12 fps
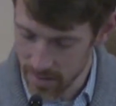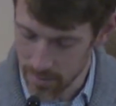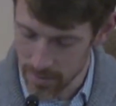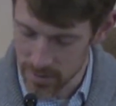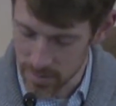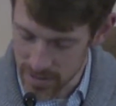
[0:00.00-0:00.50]

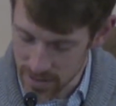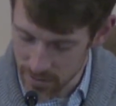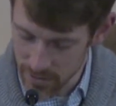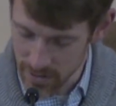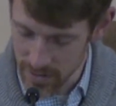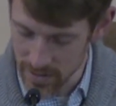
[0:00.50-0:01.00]
but
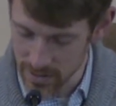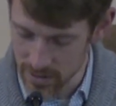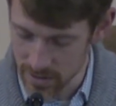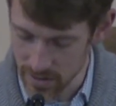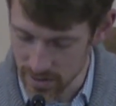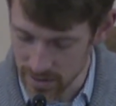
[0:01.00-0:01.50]
specifically this,
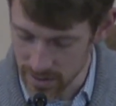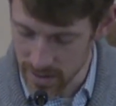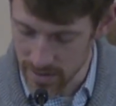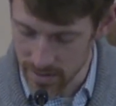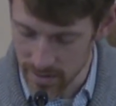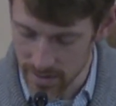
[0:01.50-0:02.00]
this, uh,
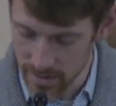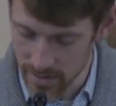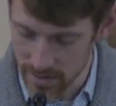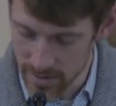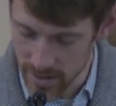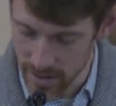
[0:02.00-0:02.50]

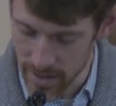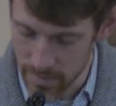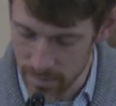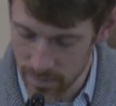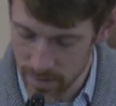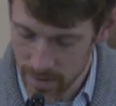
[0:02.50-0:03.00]
this
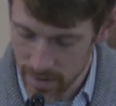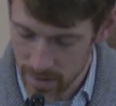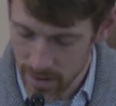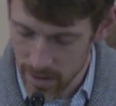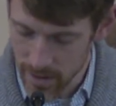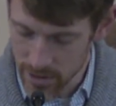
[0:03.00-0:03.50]
time,
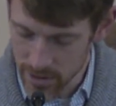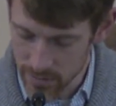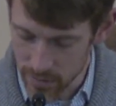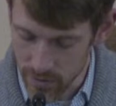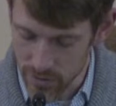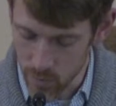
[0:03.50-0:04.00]
uh, just
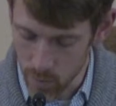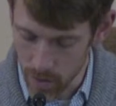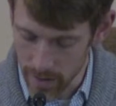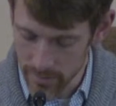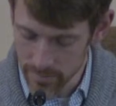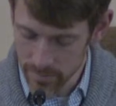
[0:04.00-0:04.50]
verse
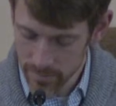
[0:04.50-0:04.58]
1.